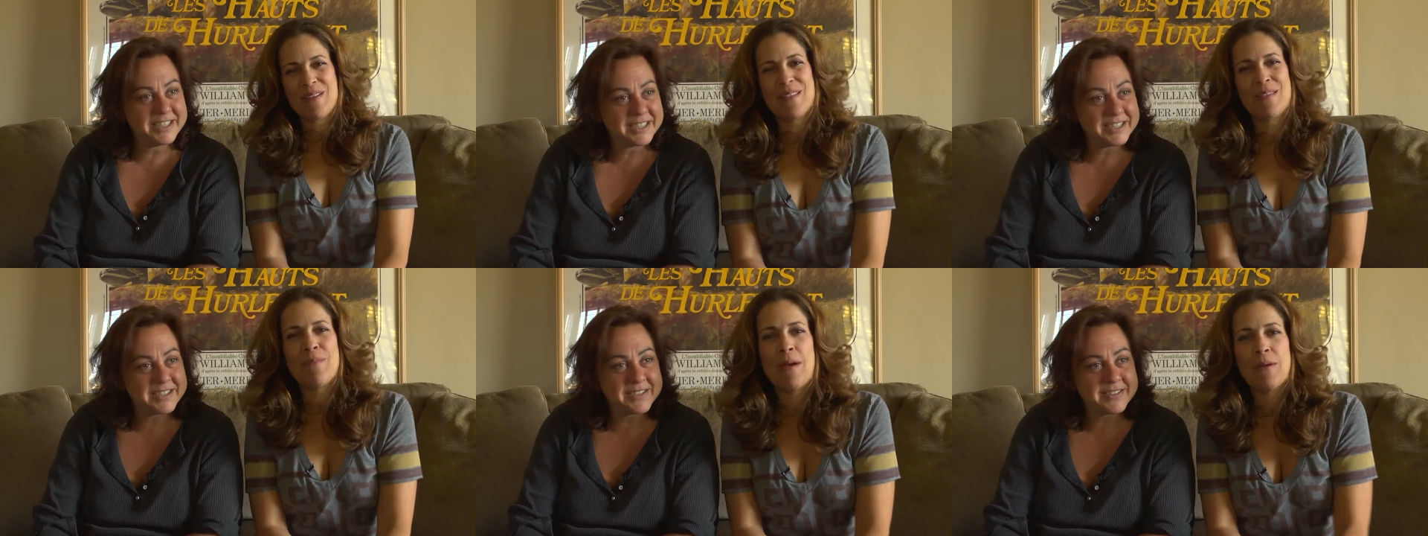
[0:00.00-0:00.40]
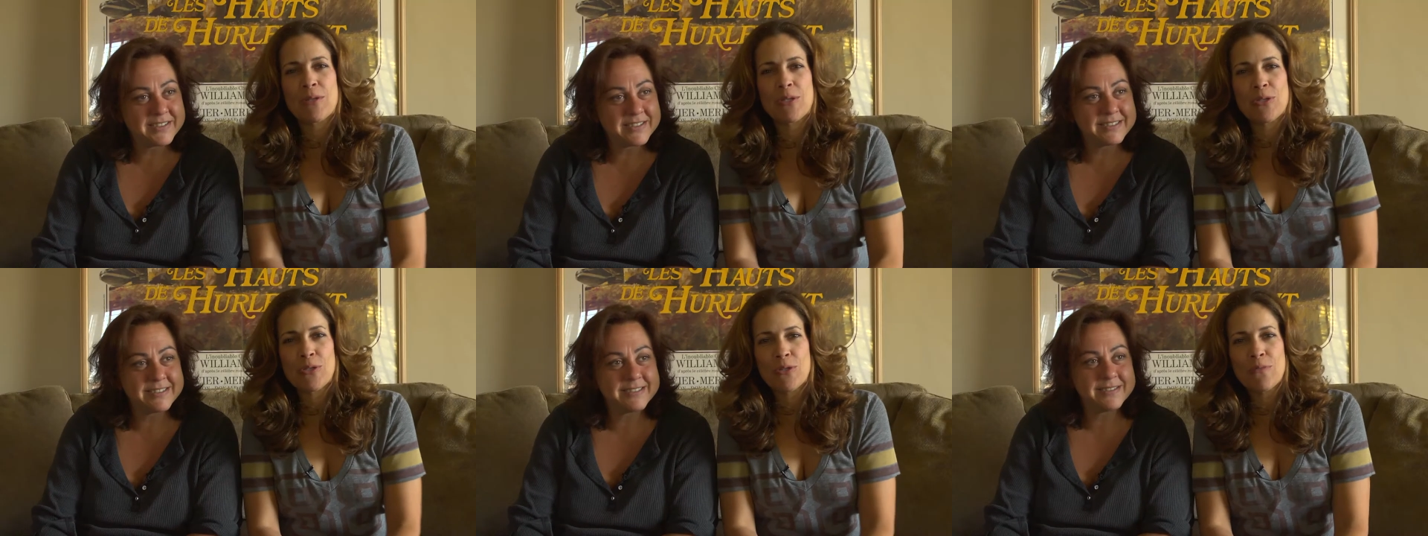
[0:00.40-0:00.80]
Speaker 1: It's
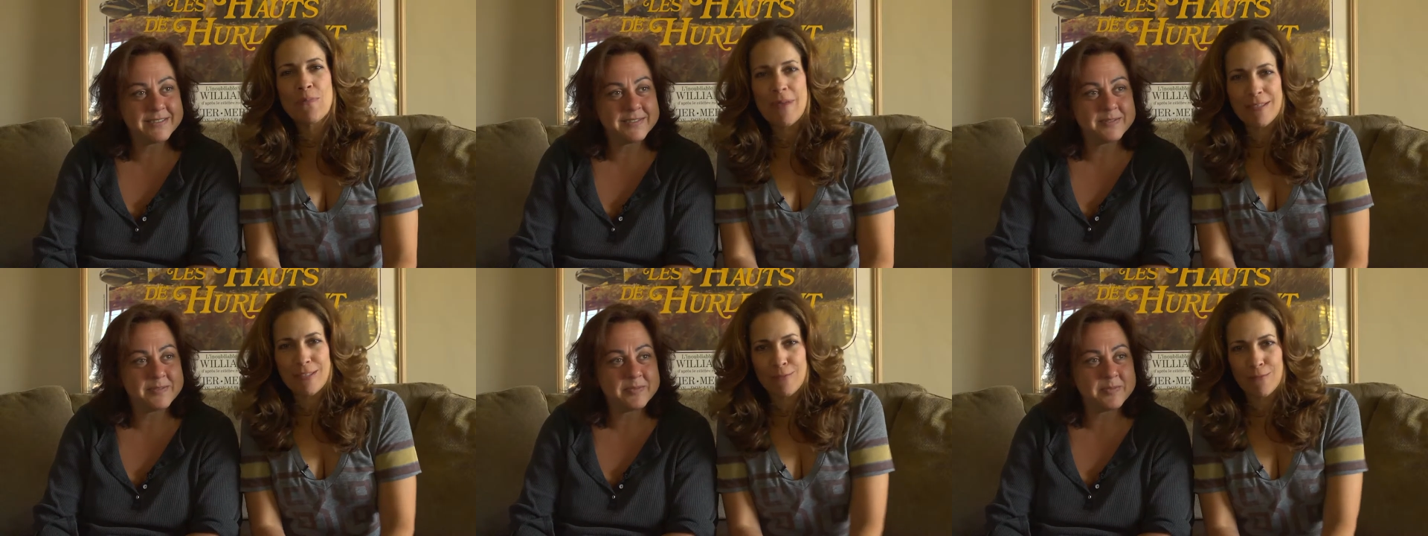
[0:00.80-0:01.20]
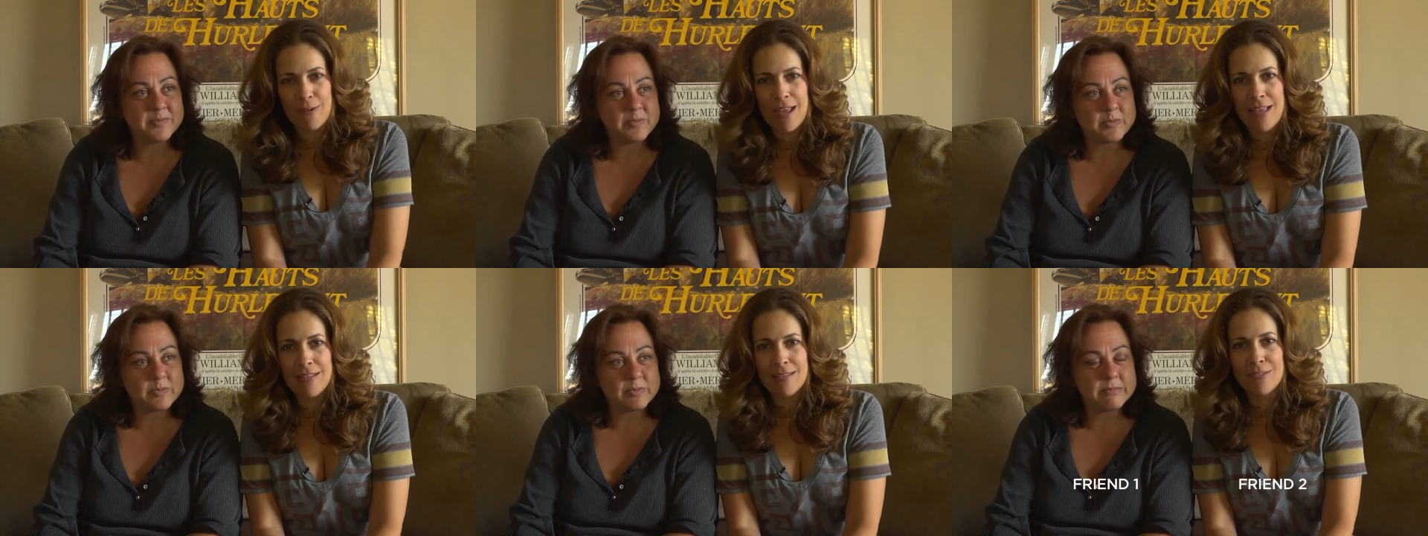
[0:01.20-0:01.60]
about two best
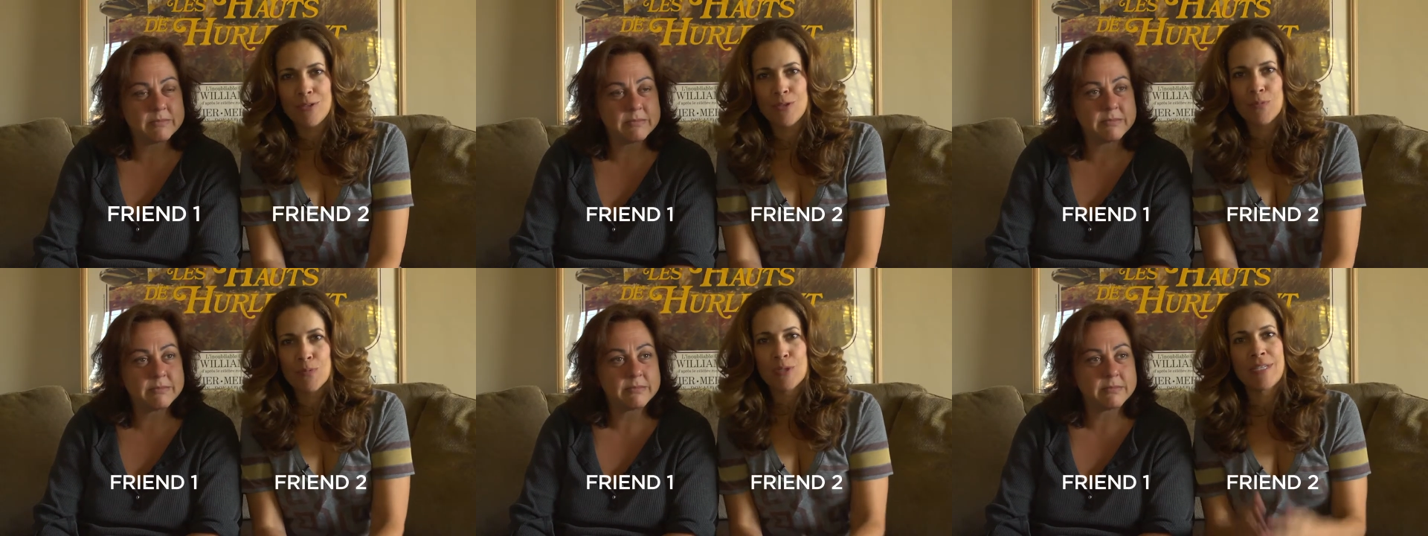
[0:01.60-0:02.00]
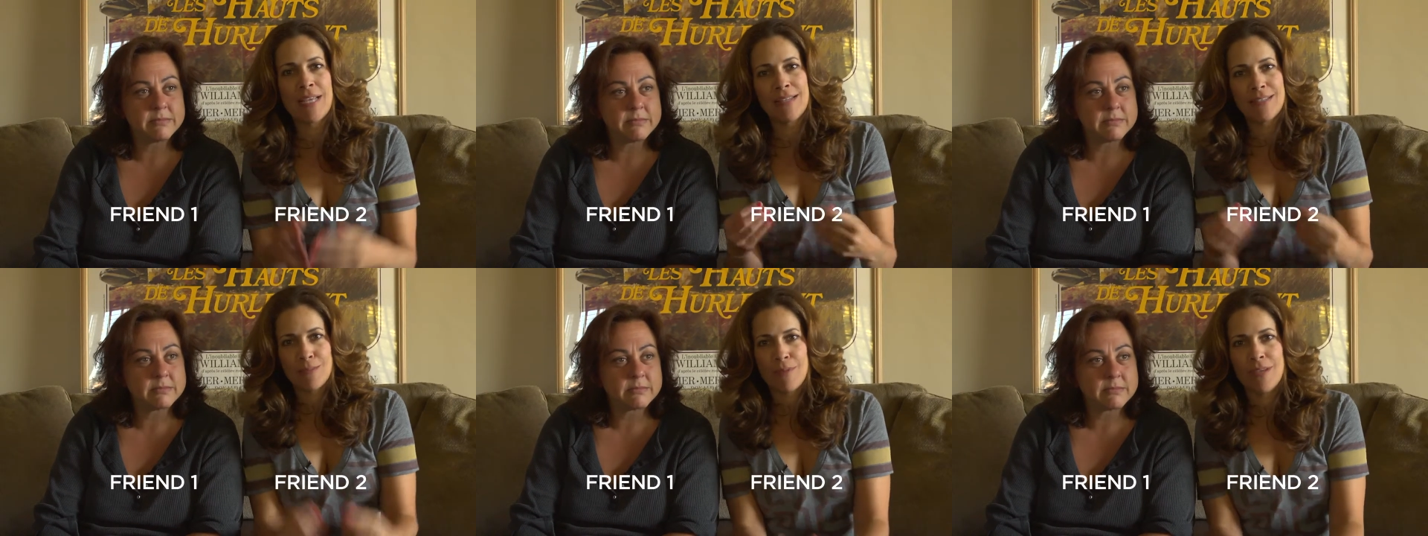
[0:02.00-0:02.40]
friends who
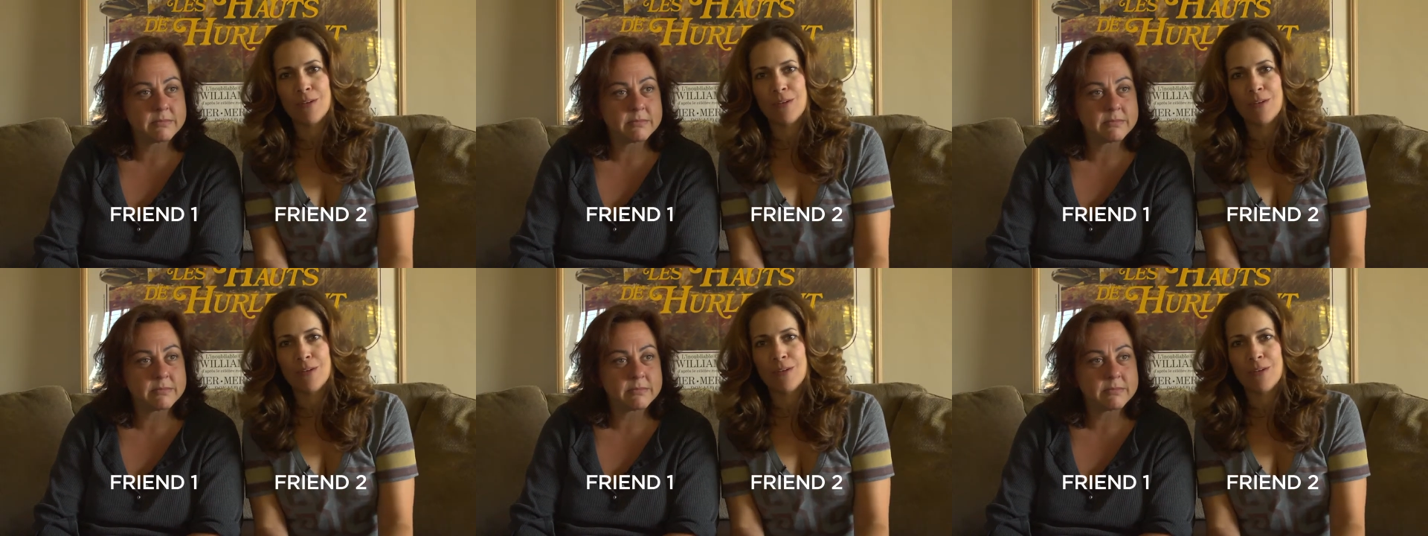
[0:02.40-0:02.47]
pretend